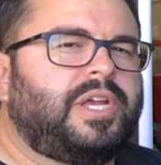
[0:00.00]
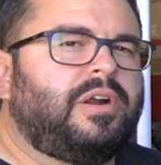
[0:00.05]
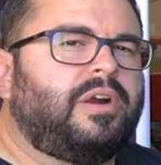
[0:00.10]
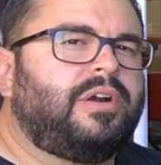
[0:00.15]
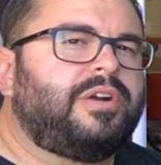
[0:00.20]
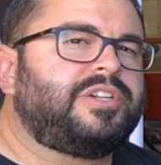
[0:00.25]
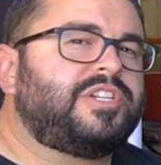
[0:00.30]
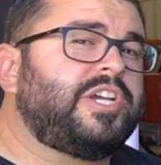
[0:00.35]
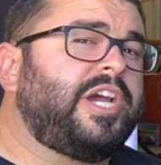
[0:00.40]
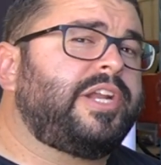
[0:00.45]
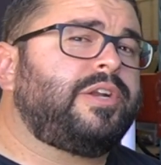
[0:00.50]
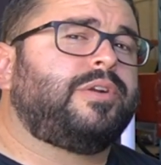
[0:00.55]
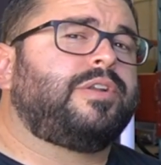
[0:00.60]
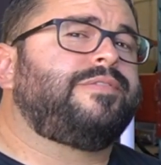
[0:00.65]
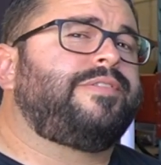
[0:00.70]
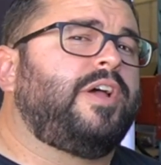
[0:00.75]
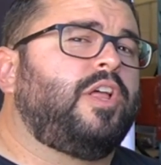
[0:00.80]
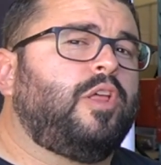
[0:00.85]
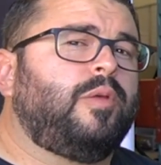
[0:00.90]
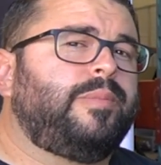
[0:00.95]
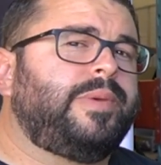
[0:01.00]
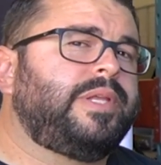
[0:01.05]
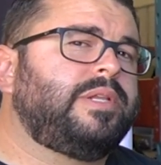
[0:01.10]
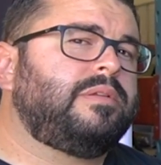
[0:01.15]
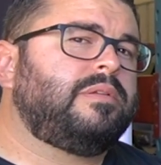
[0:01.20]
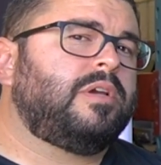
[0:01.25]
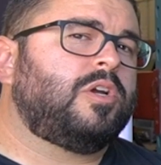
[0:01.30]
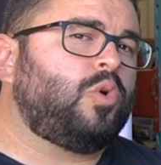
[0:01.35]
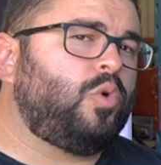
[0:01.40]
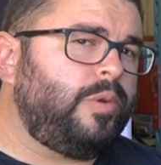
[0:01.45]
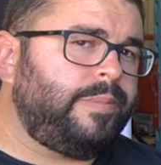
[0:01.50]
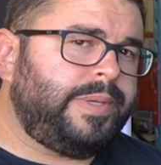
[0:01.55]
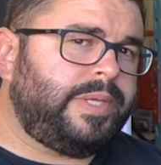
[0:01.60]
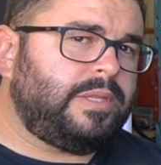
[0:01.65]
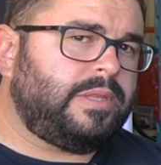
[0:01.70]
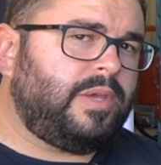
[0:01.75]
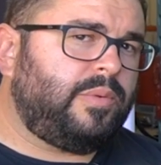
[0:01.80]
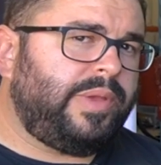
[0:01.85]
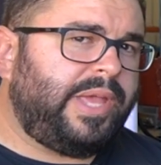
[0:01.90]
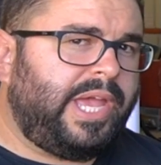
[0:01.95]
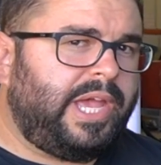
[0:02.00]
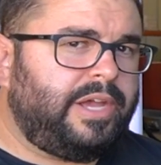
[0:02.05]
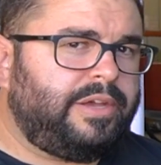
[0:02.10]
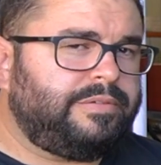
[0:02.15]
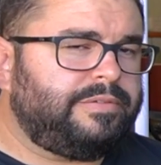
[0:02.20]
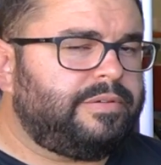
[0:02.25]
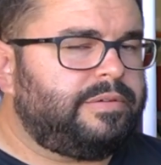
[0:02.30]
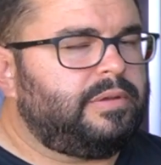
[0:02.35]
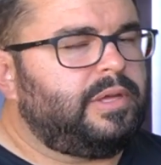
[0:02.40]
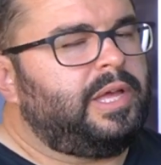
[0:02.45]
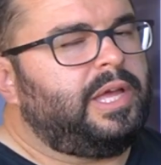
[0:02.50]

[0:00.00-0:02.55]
our dyno development equipment that we have.